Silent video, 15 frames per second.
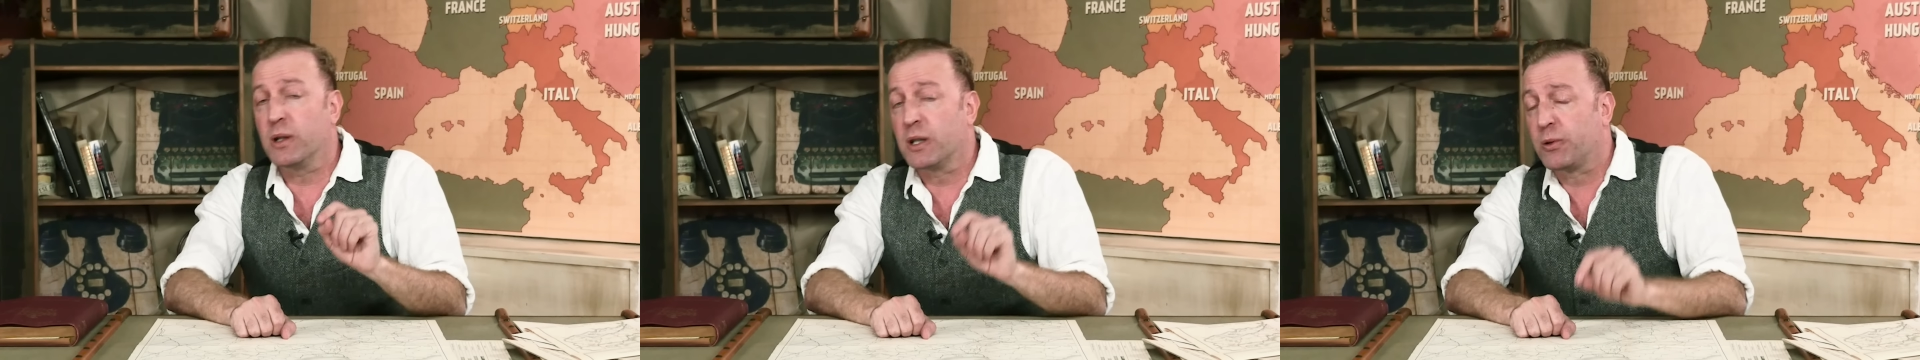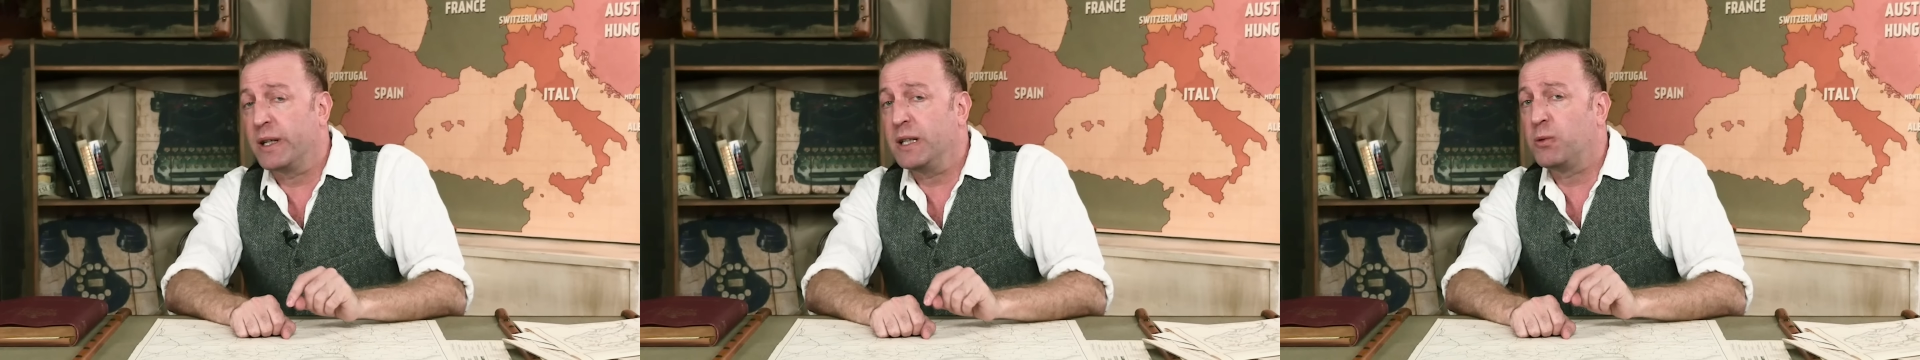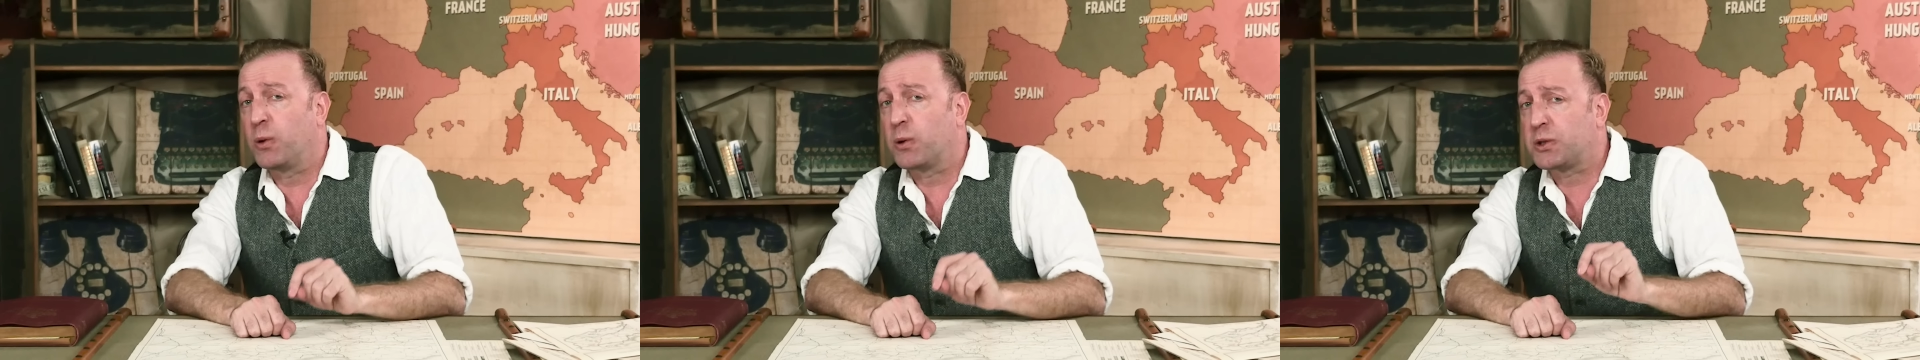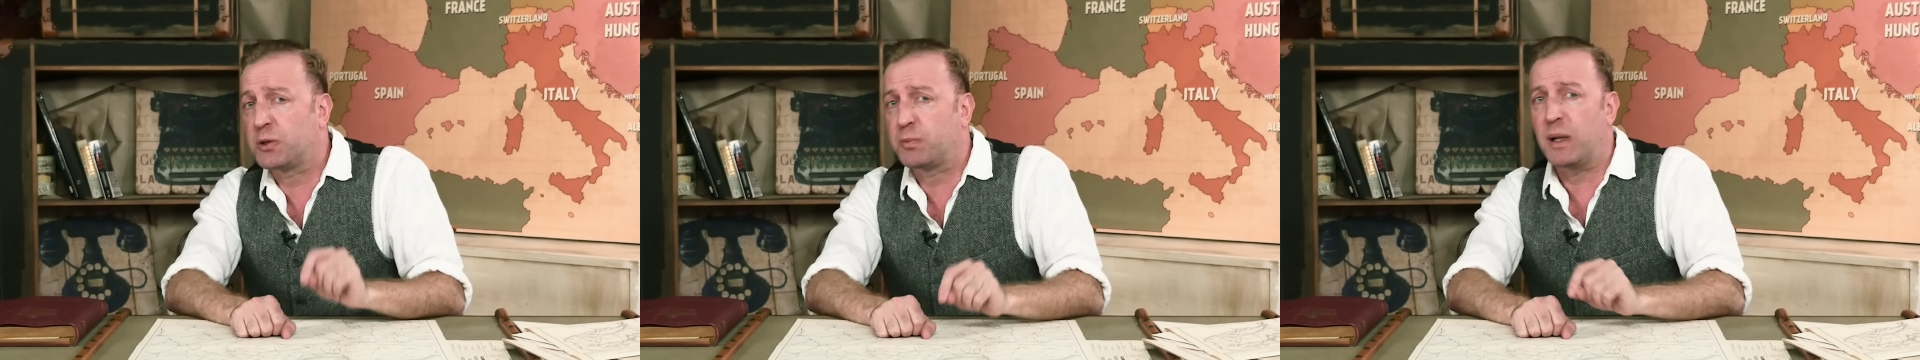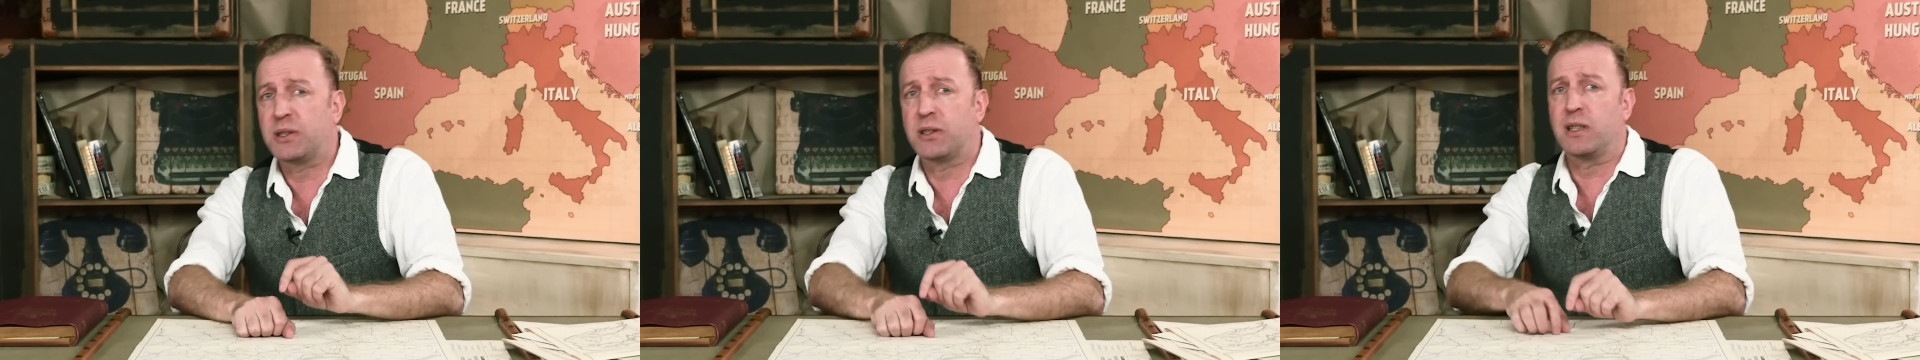a Great War
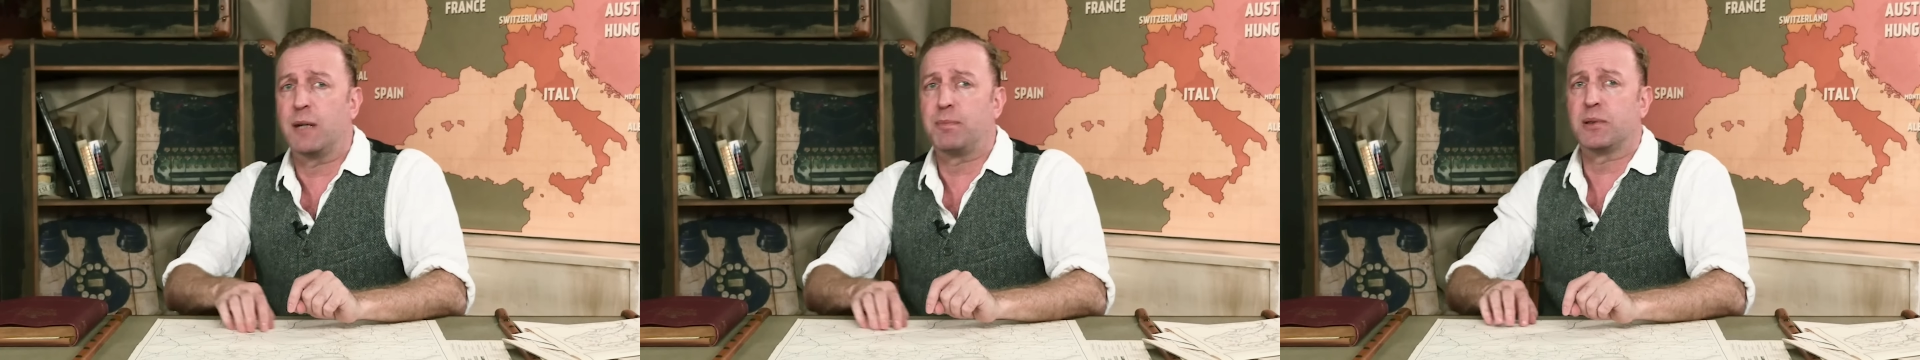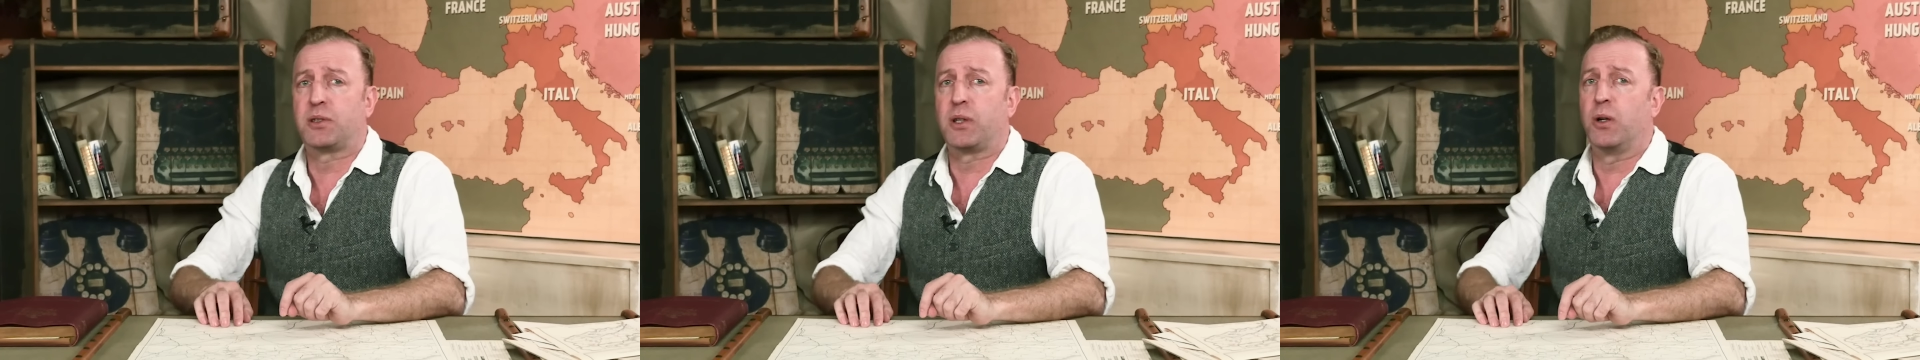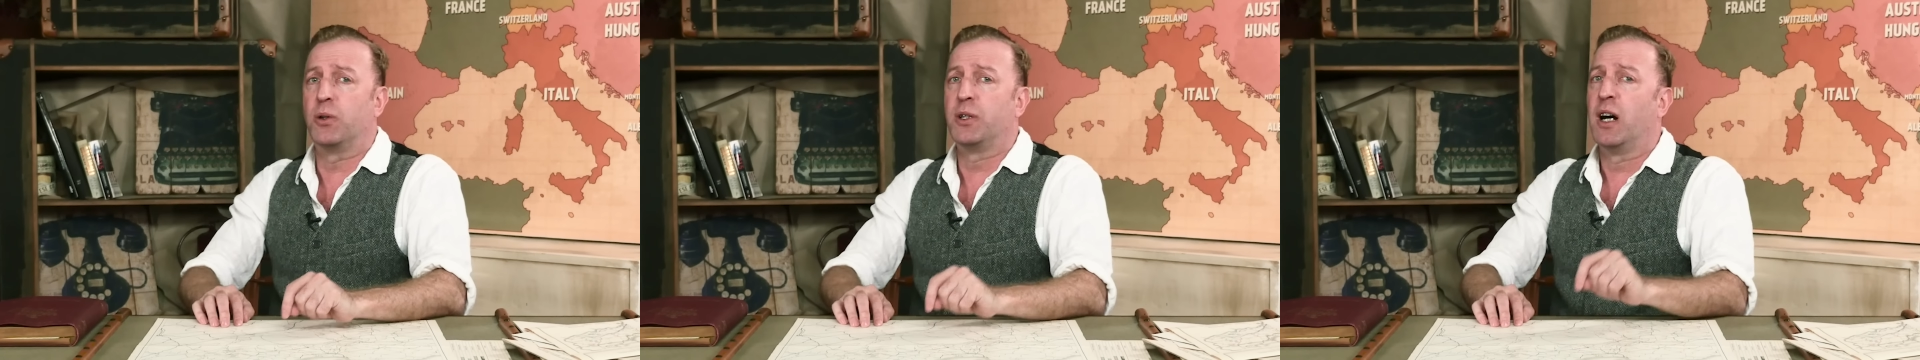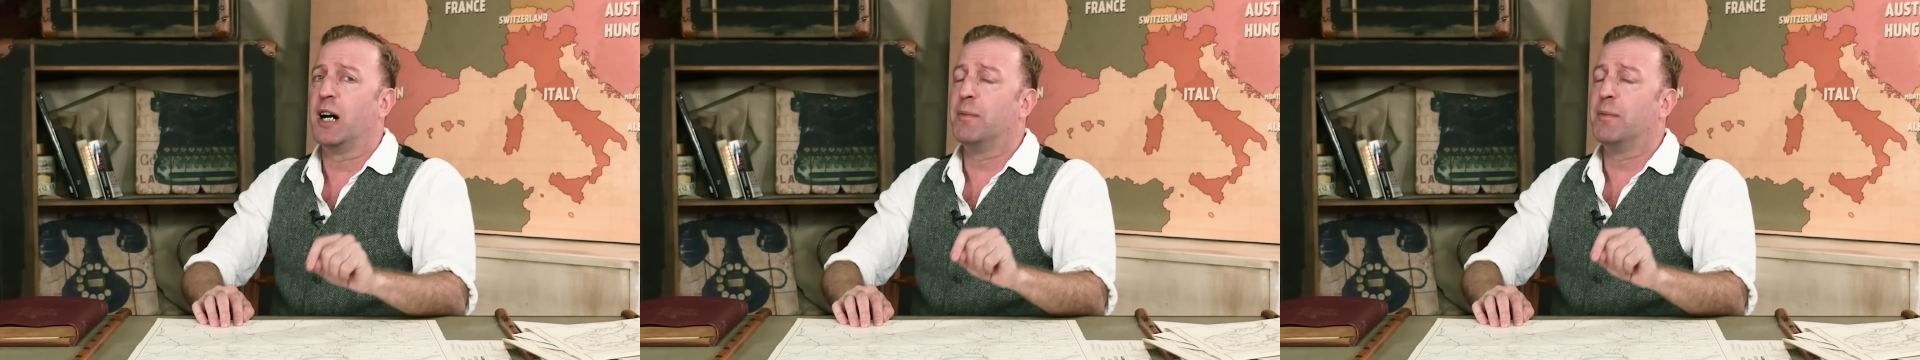special episode